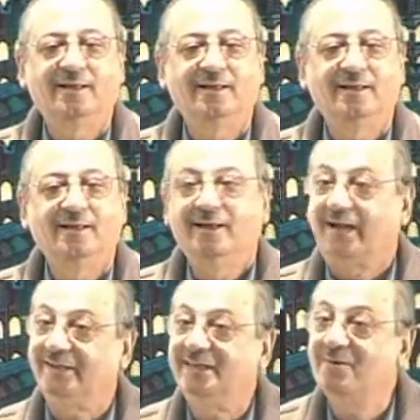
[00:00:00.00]

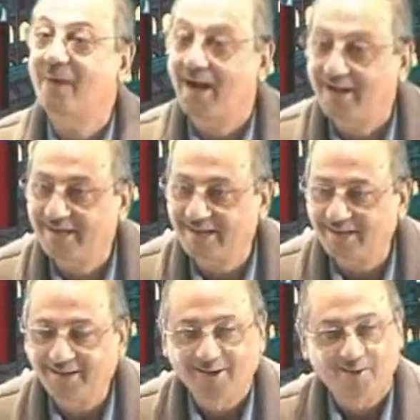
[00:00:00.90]
Kadimani.
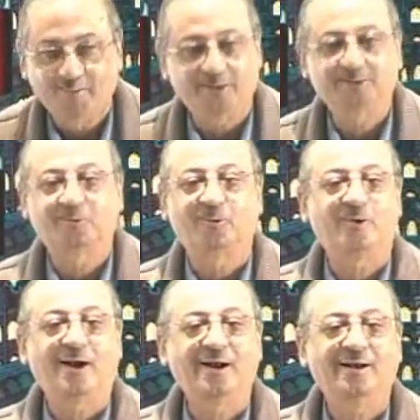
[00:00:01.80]
What is plural?
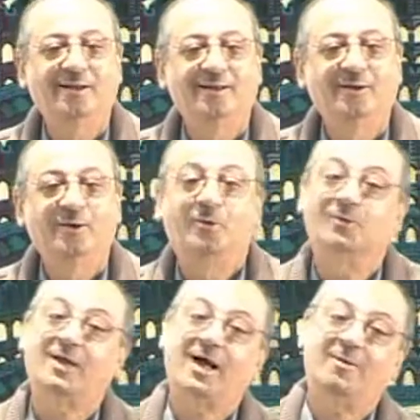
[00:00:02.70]

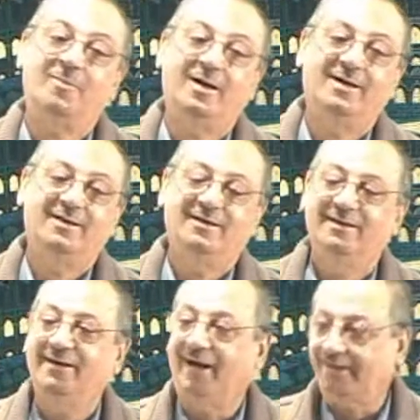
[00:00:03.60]
Kodama.
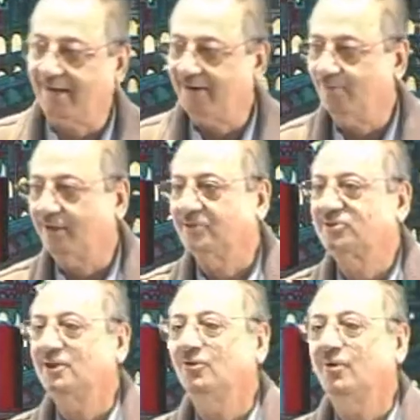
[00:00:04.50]
Again, what is
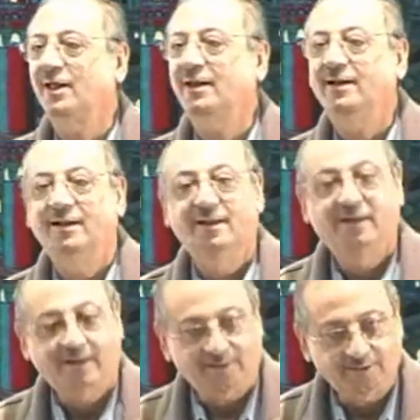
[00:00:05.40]
singular?
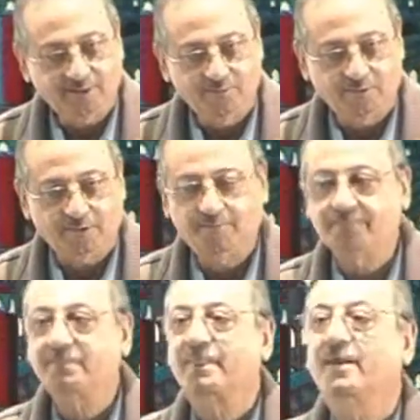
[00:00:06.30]
Kadimun.
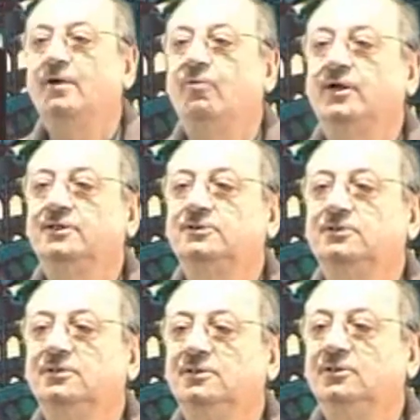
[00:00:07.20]
What is
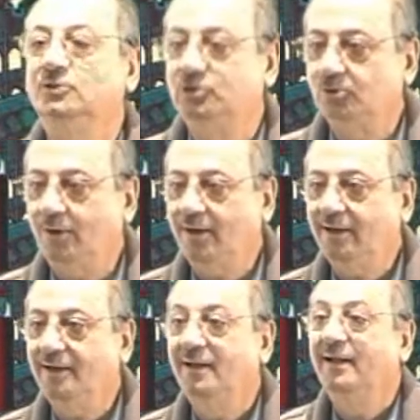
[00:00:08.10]
dual?
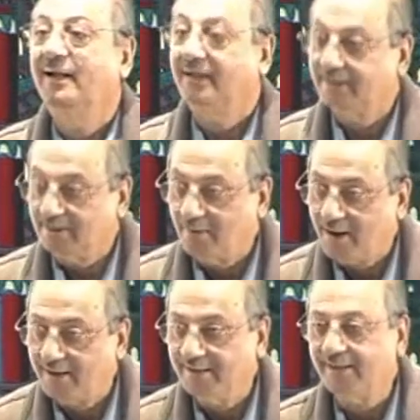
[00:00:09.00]

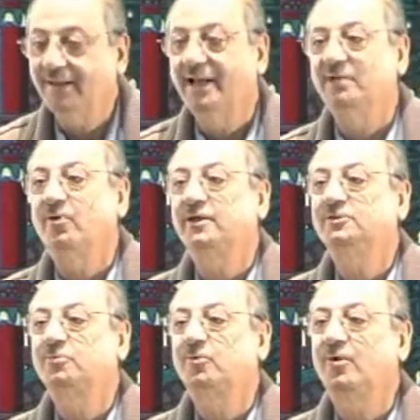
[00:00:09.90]
Kadimani. And what is
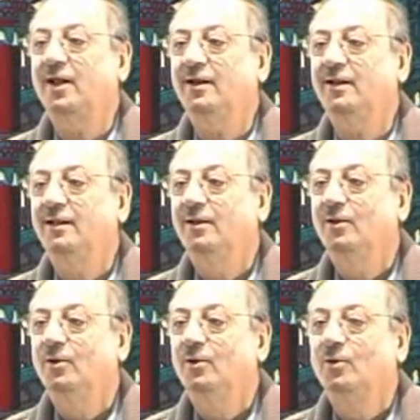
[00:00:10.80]
plural?
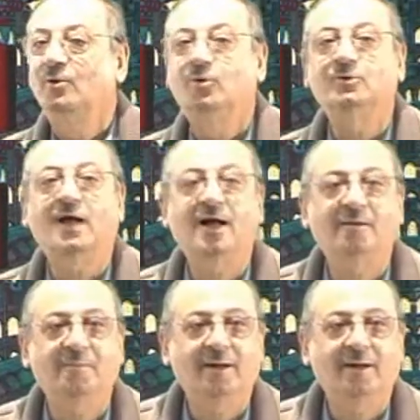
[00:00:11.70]
Kodama.